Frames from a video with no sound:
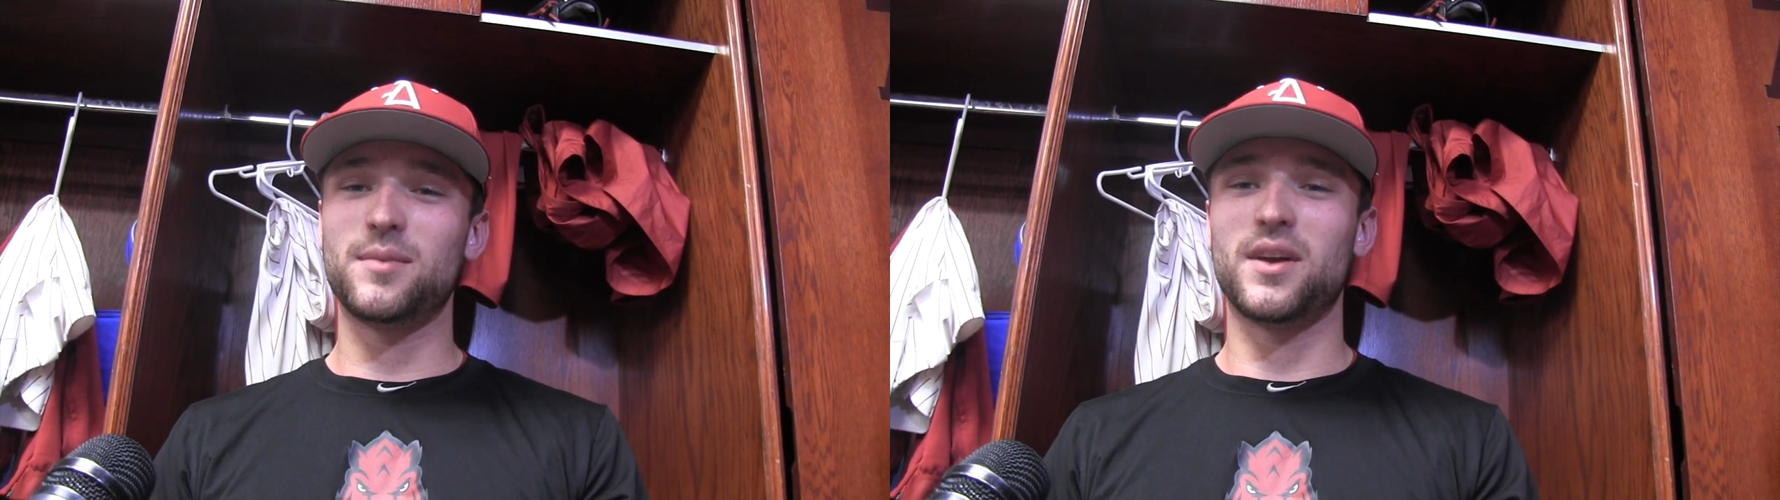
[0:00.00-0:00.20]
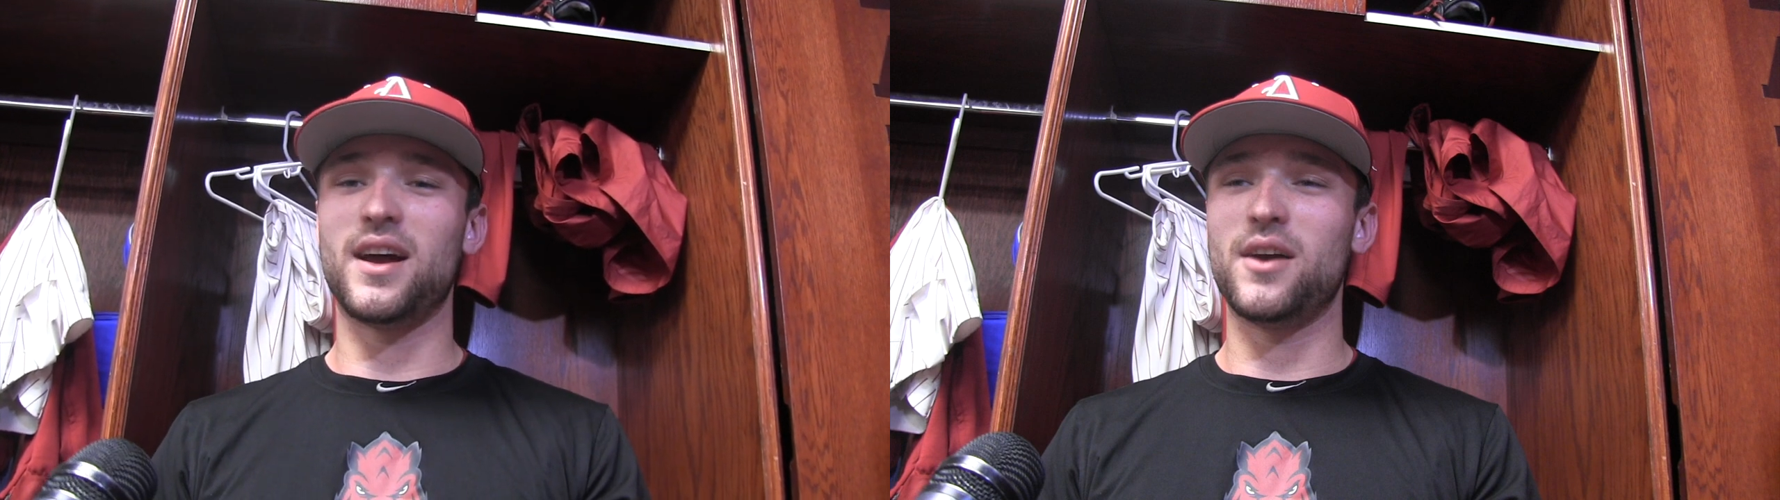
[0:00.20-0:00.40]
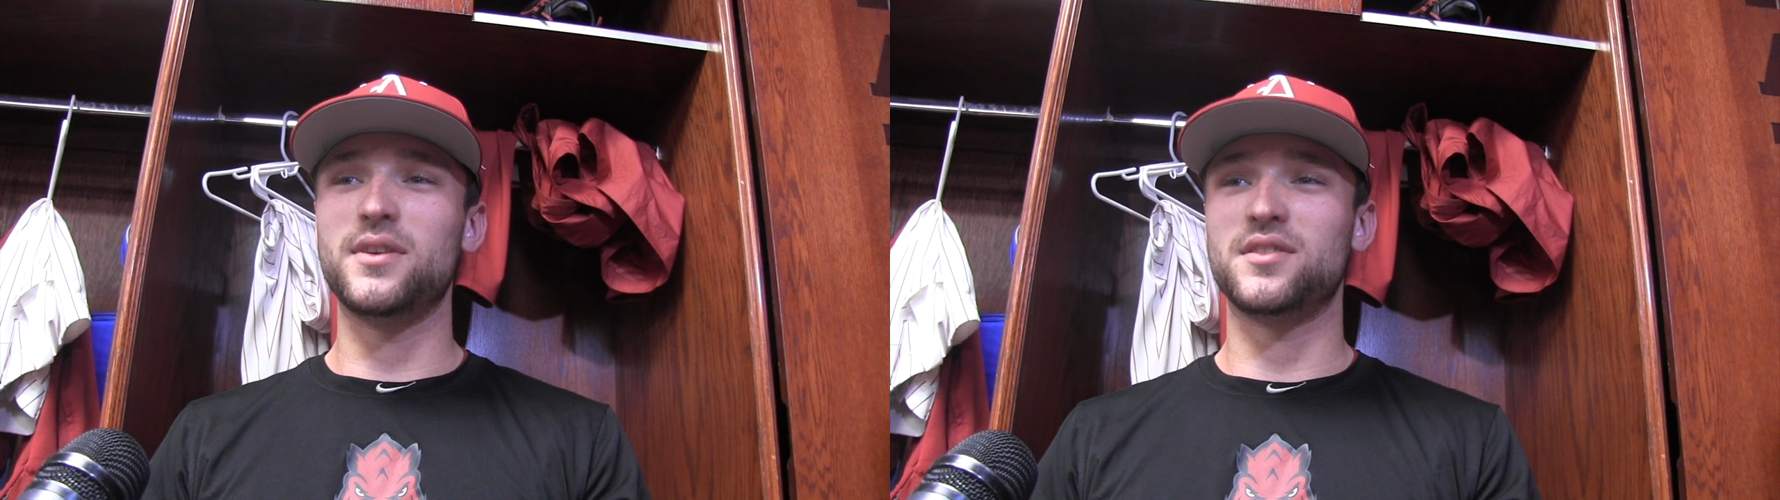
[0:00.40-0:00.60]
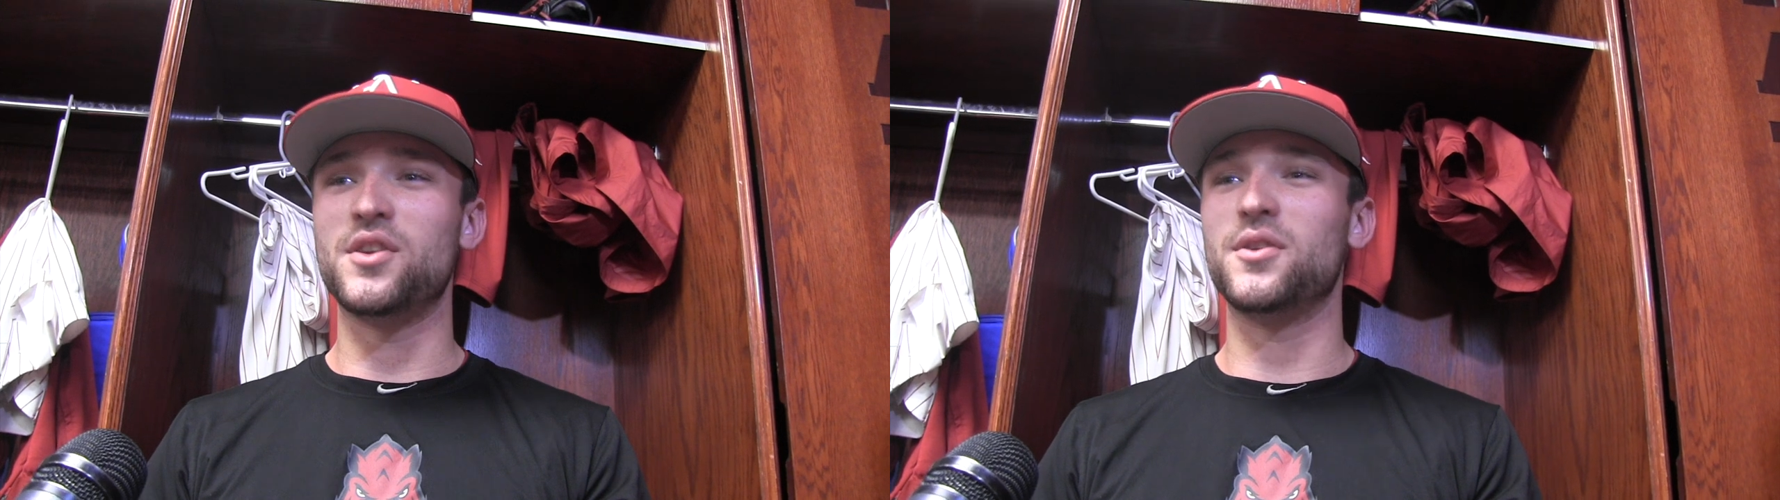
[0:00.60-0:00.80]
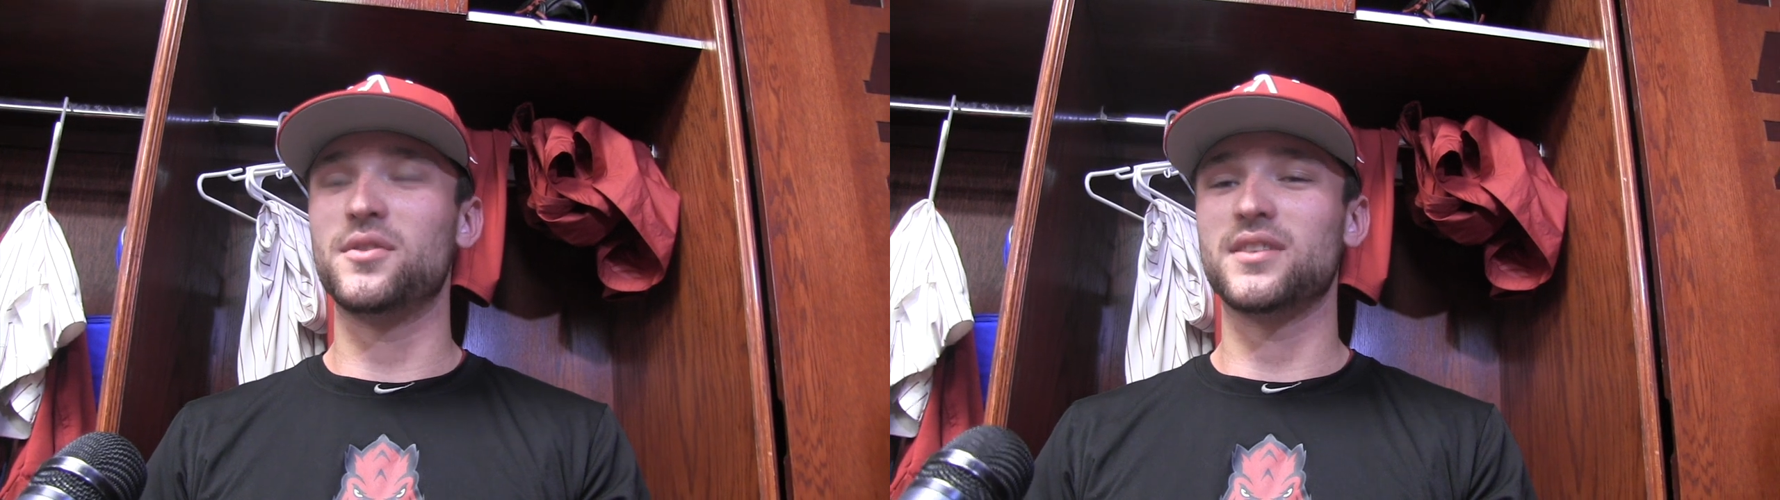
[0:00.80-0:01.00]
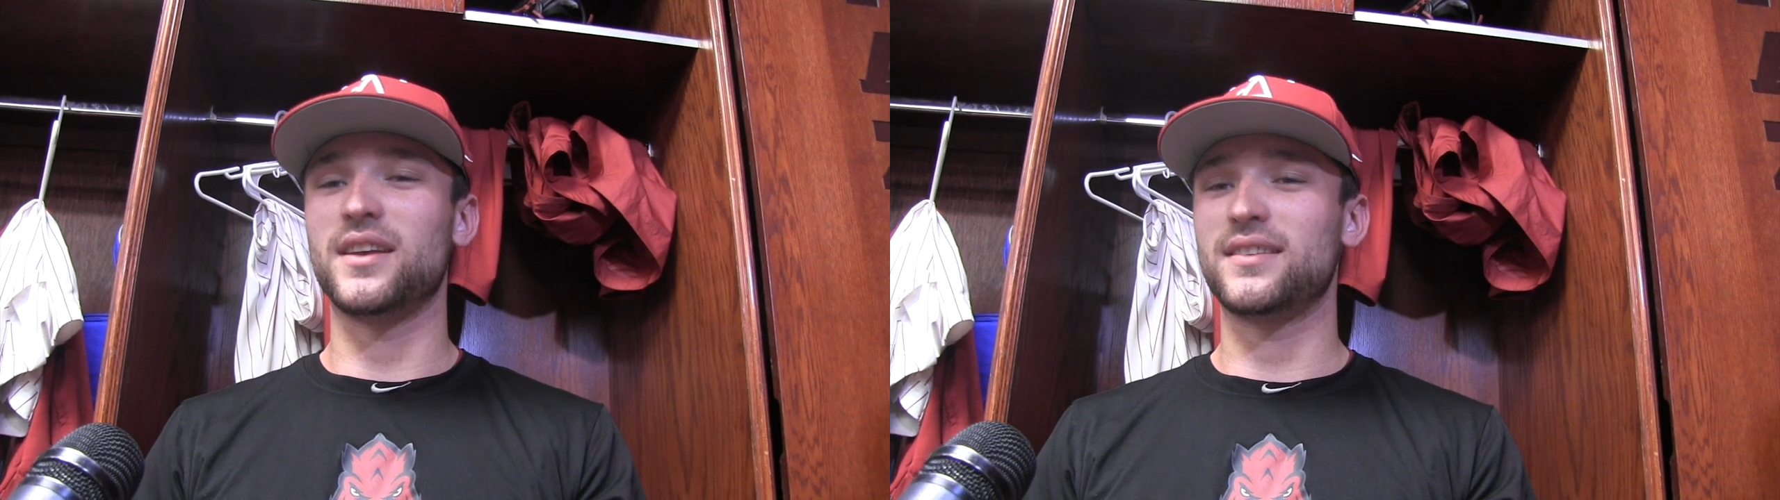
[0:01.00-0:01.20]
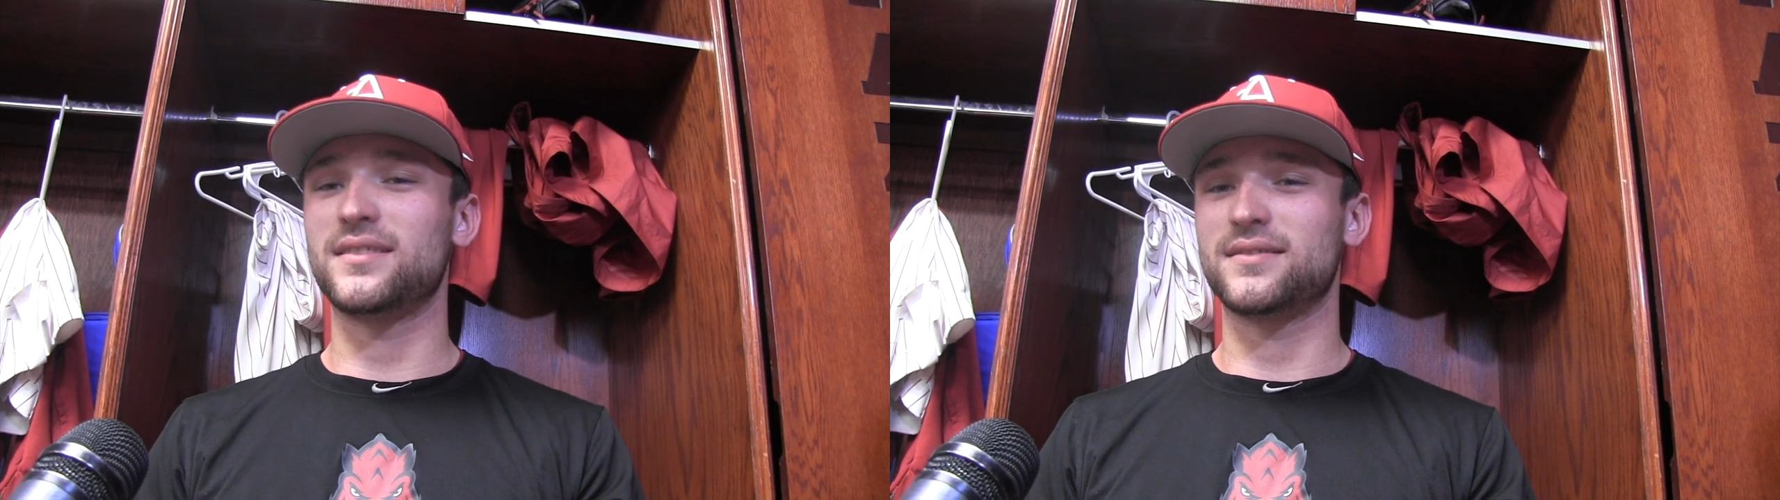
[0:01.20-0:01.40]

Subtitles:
but I always knew it was like